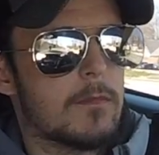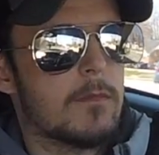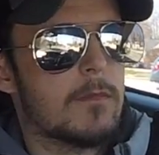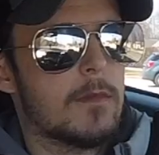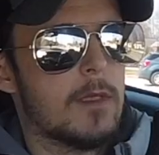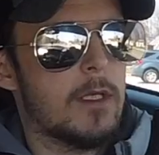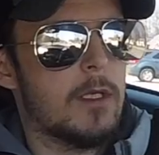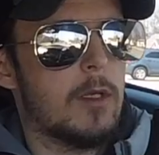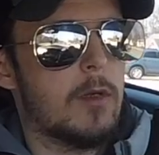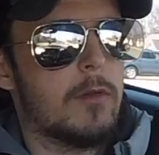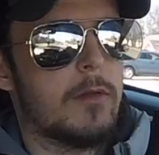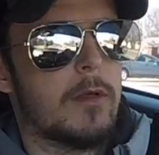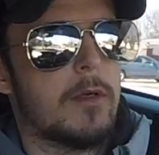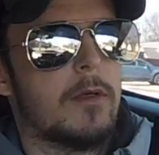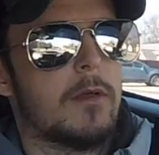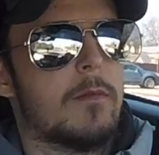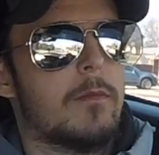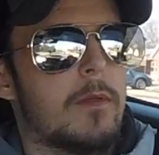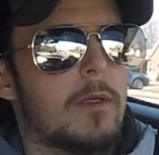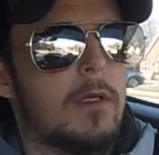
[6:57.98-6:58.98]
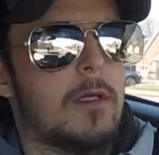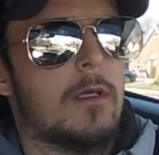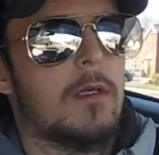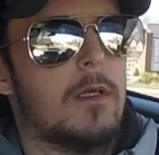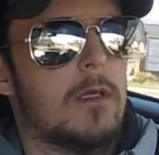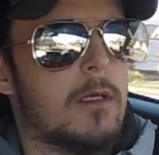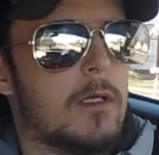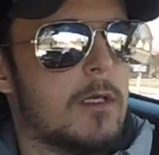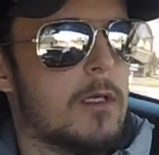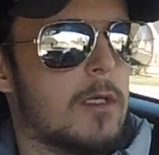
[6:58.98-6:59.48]
you know, there to
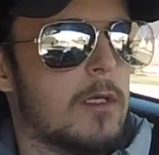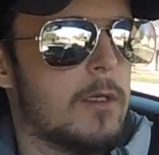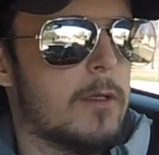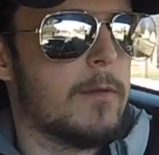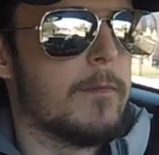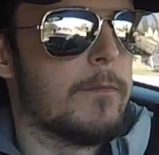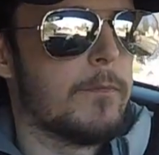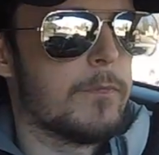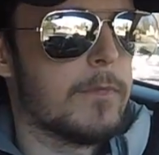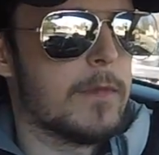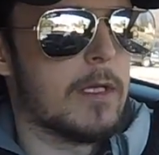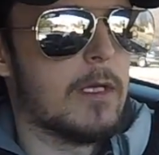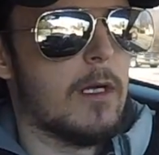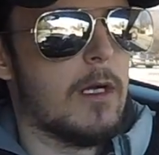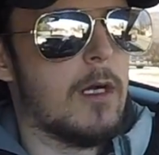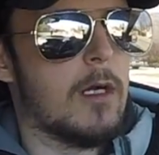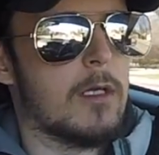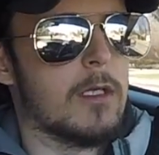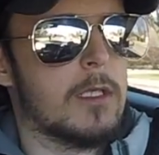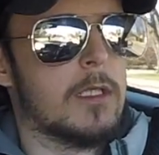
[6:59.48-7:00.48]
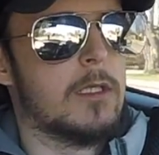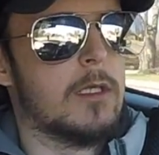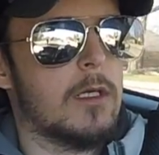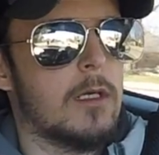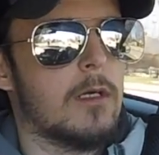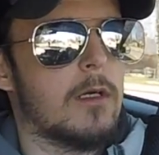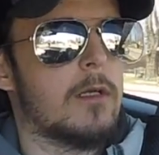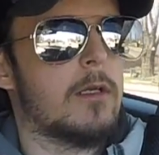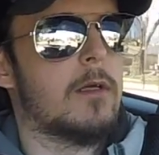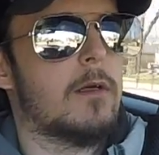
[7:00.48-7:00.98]
be a
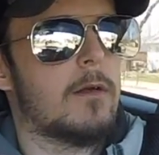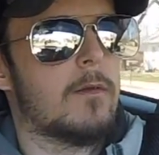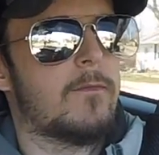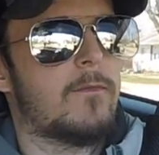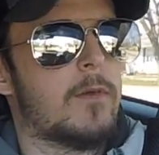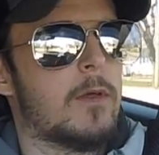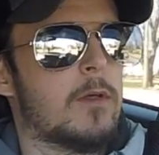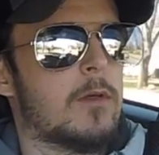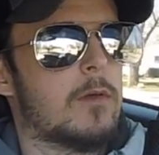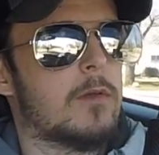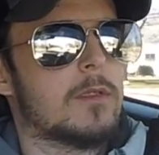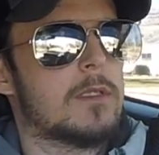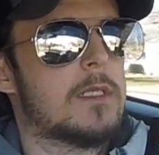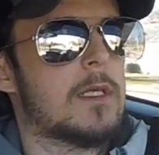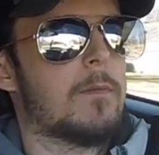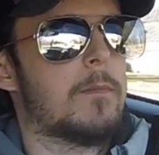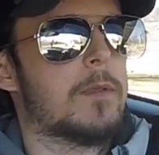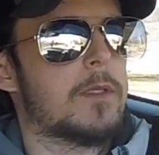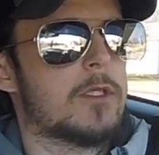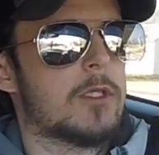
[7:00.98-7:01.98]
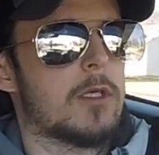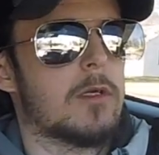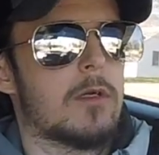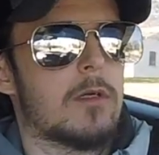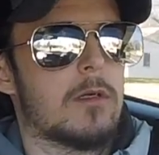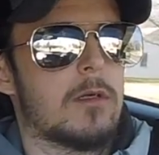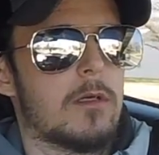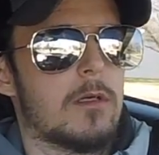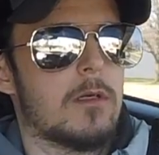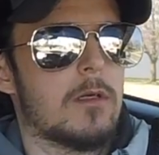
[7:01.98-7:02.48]
good fuel
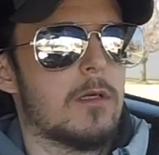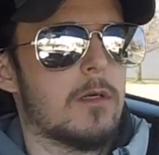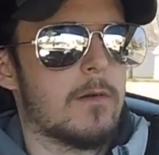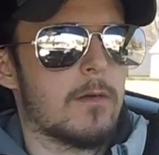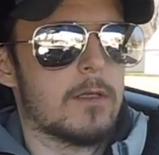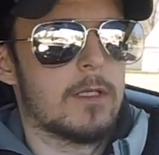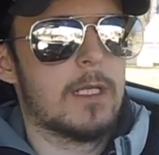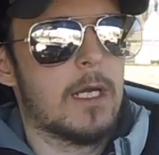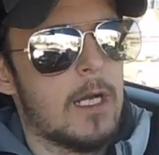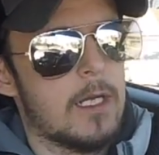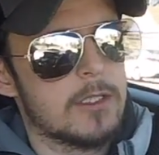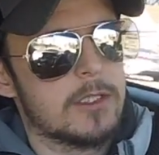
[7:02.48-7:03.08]
temperature, or gosh